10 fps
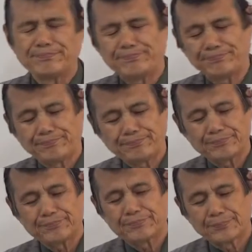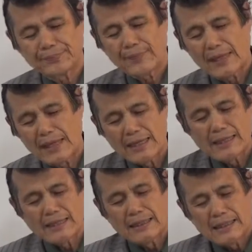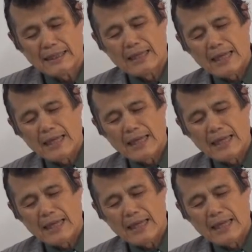Nobody speaks.